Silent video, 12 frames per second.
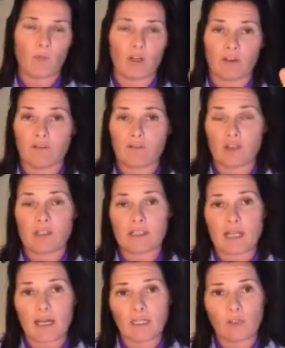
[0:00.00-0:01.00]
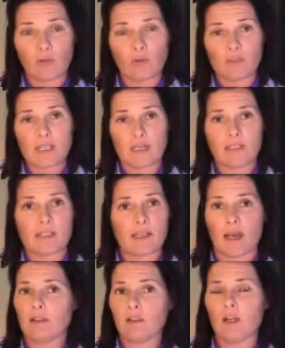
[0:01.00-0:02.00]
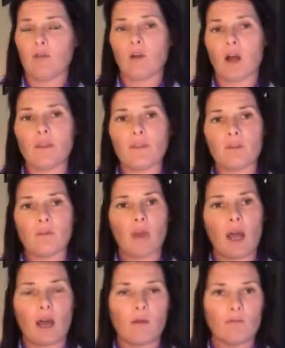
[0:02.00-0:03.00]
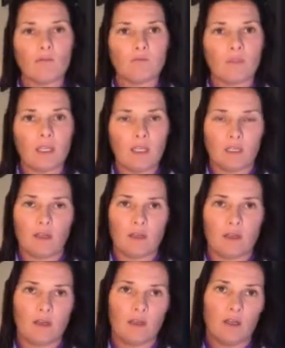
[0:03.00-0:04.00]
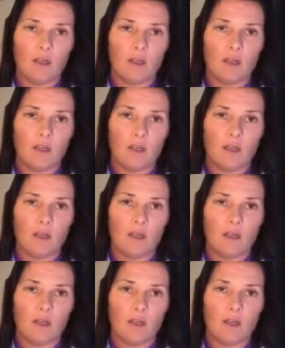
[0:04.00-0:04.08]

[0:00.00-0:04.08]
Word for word: When I'm first starting the horse under saddle, I ride them um, in a